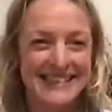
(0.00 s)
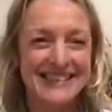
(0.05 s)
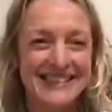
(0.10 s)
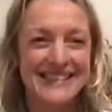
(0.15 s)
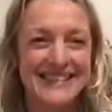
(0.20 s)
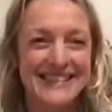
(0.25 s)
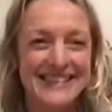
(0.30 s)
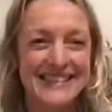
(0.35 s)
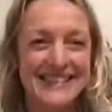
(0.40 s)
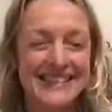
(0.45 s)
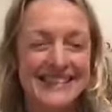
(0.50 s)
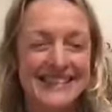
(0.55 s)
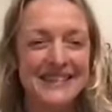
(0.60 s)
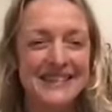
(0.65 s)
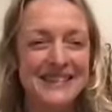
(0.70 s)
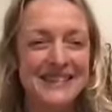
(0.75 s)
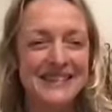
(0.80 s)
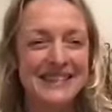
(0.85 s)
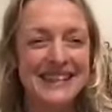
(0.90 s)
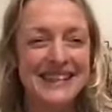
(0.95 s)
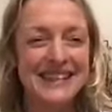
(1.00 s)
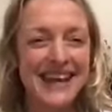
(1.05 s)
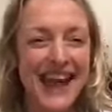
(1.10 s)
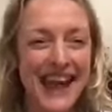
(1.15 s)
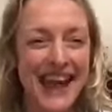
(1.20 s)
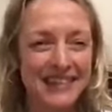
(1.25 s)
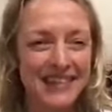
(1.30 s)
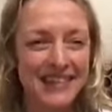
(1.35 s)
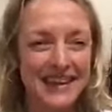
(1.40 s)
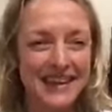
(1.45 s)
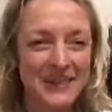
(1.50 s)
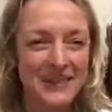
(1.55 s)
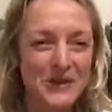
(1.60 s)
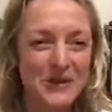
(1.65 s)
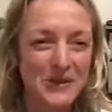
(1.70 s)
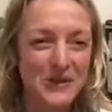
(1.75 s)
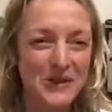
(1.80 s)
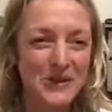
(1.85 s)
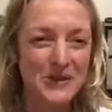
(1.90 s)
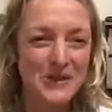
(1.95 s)
Dearest Kathy and your
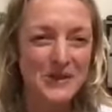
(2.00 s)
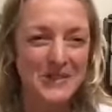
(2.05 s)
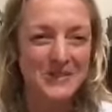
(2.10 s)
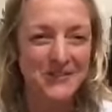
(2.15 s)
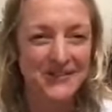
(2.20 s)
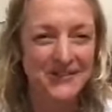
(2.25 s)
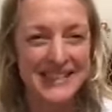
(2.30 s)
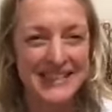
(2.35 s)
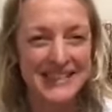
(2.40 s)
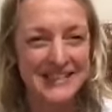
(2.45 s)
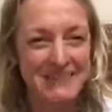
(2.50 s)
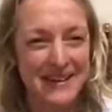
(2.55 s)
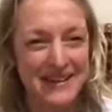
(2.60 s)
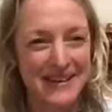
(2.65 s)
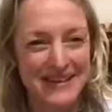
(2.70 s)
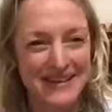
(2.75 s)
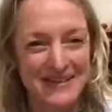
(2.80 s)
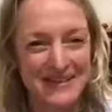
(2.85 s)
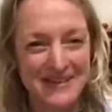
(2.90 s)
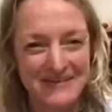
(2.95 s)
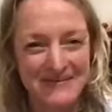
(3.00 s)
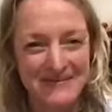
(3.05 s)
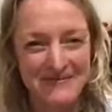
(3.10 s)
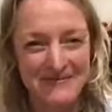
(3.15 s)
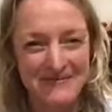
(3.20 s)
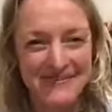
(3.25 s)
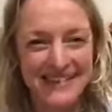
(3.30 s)
gorgeous fuzzy bundle.